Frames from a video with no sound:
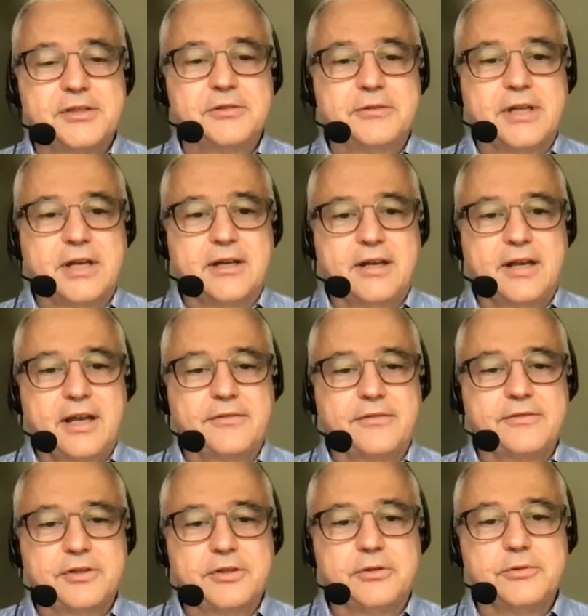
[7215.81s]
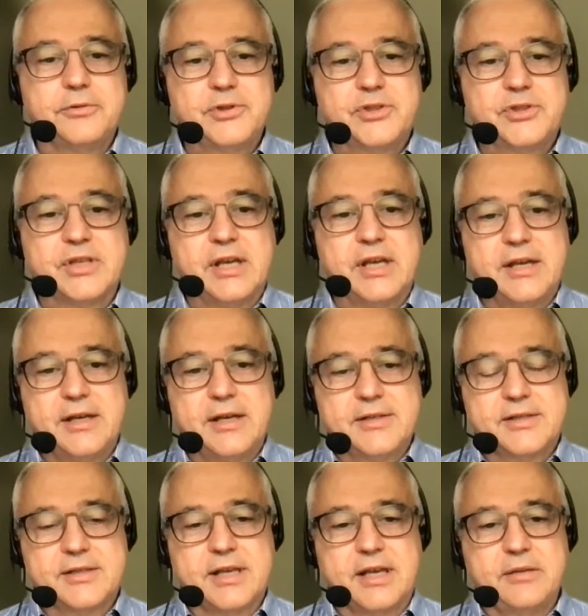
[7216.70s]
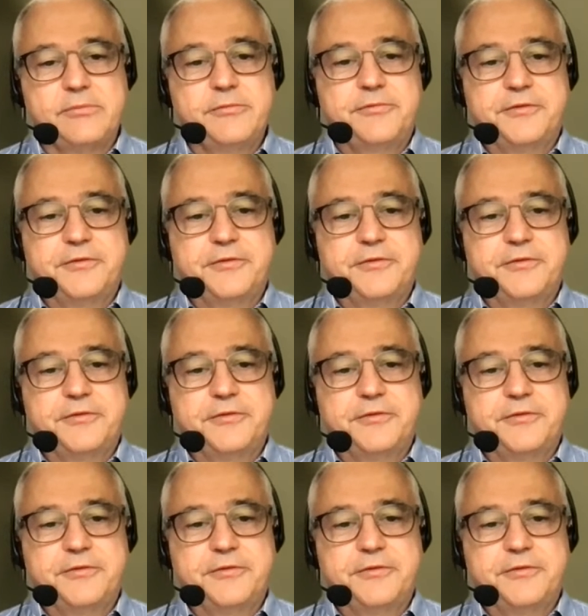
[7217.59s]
you can have those same